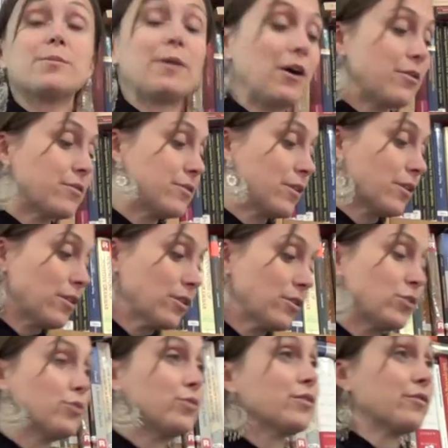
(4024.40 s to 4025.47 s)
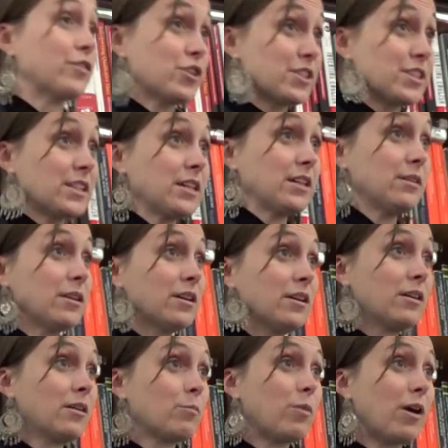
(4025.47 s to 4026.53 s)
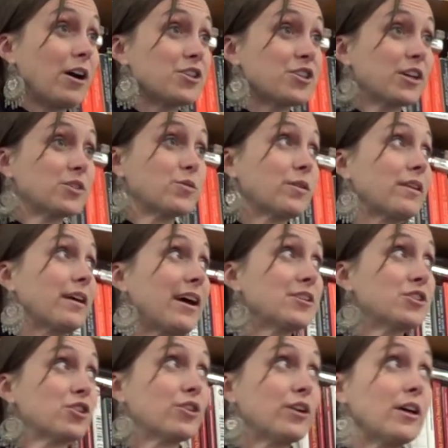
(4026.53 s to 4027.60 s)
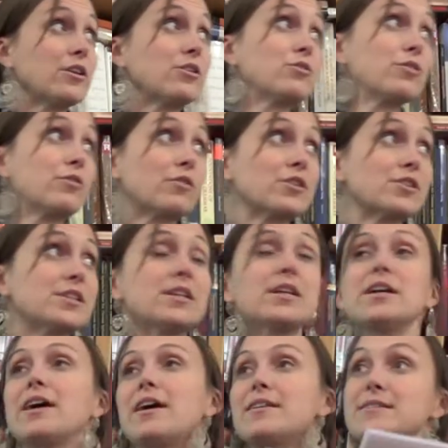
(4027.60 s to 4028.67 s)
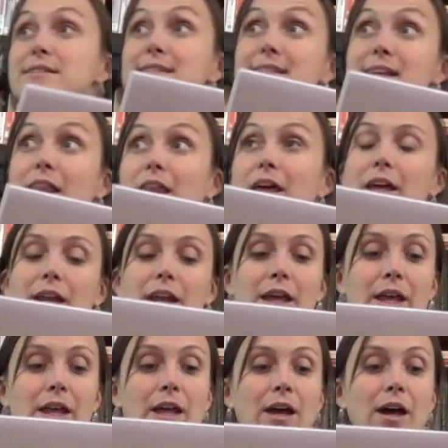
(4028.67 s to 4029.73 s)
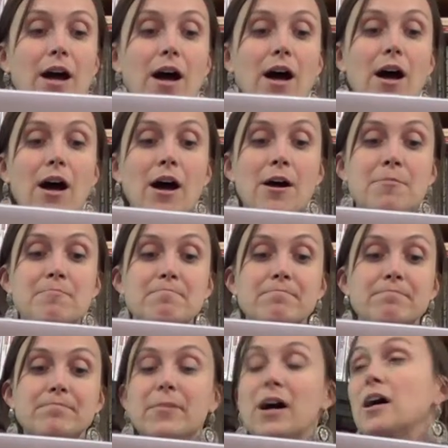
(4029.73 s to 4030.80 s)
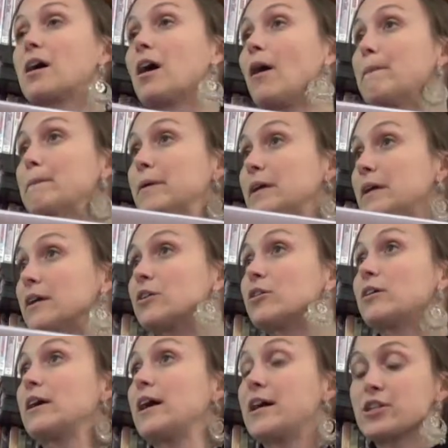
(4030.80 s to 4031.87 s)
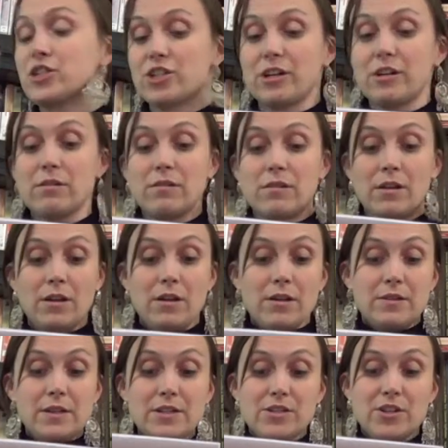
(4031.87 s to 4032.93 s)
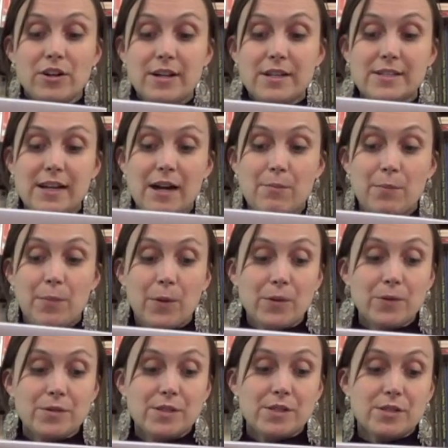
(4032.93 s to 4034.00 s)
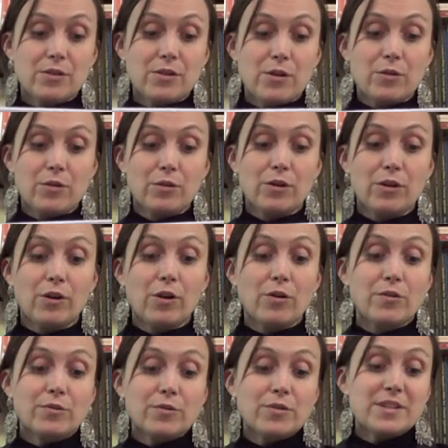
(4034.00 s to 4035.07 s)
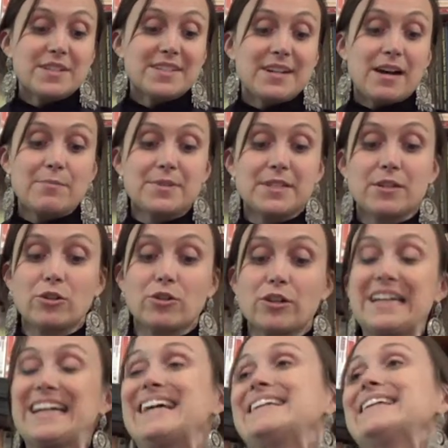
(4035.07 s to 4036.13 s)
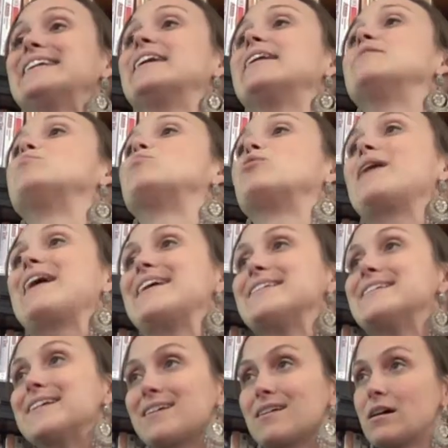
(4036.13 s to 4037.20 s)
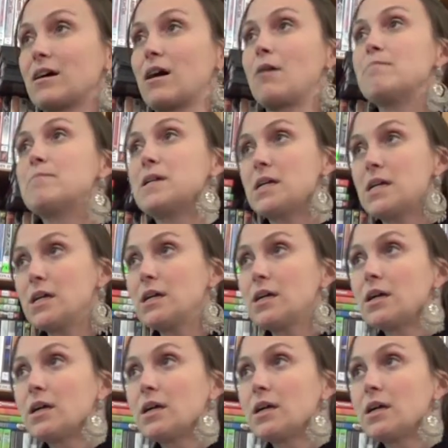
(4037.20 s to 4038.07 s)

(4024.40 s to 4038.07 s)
about the university project where they had to create a university and sell it. A company creation. These are examples. You know, you could go through the steps in creating and branding a company